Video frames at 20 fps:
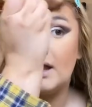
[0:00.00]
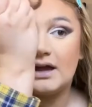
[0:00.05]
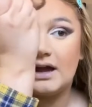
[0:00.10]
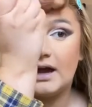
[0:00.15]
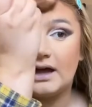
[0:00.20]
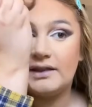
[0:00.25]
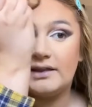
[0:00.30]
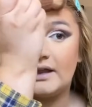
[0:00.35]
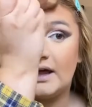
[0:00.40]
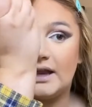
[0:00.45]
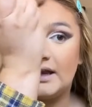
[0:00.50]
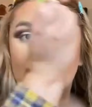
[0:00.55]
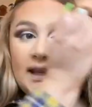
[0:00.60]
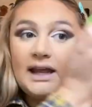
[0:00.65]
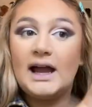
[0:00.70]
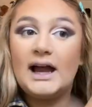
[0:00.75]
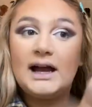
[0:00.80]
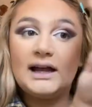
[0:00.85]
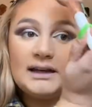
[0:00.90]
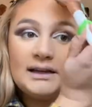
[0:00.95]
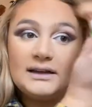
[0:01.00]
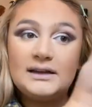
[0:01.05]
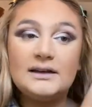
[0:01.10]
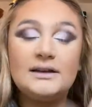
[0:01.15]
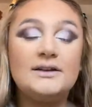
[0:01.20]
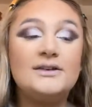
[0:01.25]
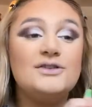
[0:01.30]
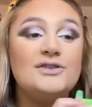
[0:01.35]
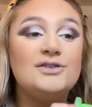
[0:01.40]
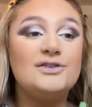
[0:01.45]
And then he had
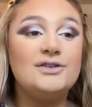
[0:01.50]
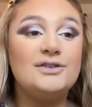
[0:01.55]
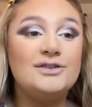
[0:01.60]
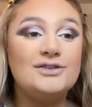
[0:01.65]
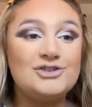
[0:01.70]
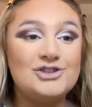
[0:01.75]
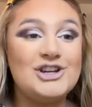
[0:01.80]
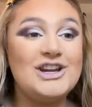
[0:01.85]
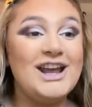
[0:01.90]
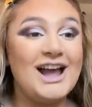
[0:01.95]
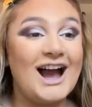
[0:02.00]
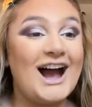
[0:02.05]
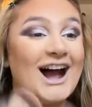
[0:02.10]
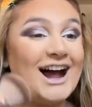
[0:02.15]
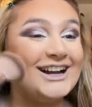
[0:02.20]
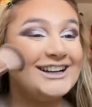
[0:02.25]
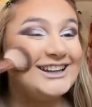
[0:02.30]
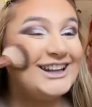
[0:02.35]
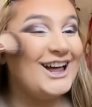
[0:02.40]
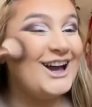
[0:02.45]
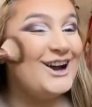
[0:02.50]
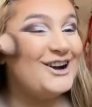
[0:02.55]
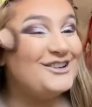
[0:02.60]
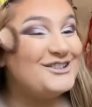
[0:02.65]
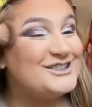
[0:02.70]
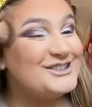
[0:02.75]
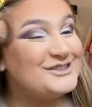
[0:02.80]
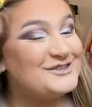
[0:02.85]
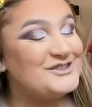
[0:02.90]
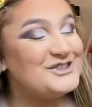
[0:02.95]
she had
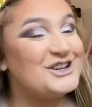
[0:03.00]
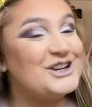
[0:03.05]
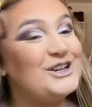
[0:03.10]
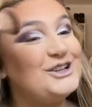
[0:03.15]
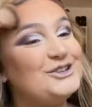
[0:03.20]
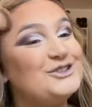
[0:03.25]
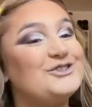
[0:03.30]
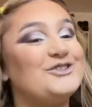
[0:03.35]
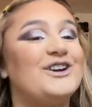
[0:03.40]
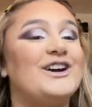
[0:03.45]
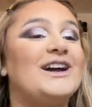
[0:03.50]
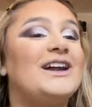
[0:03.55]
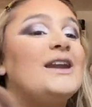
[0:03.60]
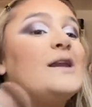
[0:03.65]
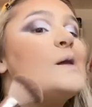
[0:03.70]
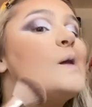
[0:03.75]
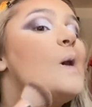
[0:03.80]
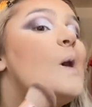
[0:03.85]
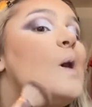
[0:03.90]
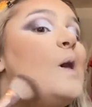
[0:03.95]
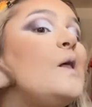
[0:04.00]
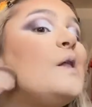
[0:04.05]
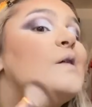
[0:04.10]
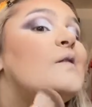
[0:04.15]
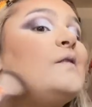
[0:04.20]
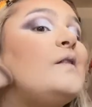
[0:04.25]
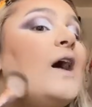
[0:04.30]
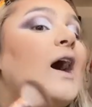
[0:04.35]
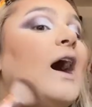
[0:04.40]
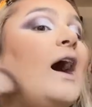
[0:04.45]
loads of children,
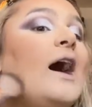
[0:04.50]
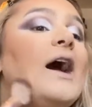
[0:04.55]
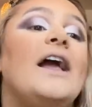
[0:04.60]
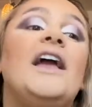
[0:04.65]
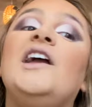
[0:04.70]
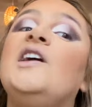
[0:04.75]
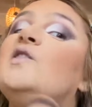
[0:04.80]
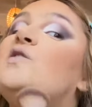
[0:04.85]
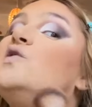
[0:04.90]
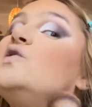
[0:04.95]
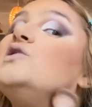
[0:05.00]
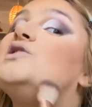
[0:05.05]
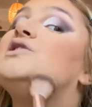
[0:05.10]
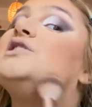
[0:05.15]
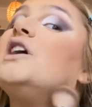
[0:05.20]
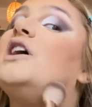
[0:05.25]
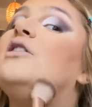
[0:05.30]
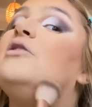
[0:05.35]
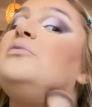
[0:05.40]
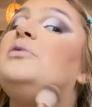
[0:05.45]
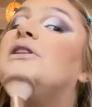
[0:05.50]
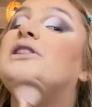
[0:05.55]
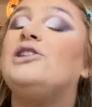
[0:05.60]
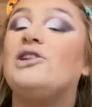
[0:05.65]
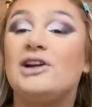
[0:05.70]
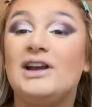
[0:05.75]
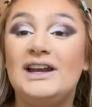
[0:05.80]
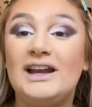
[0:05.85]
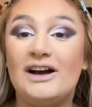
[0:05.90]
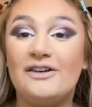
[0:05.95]
five, so I've been
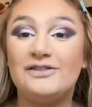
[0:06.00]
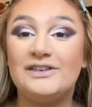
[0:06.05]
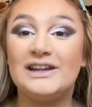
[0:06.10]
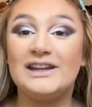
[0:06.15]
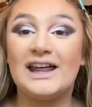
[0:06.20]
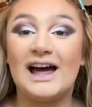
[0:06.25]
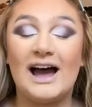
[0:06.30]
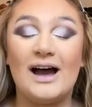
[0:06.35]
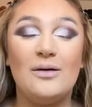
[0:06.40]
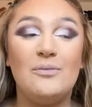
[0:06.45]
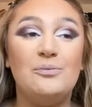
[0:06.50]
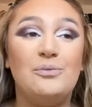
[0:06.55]
looking after them.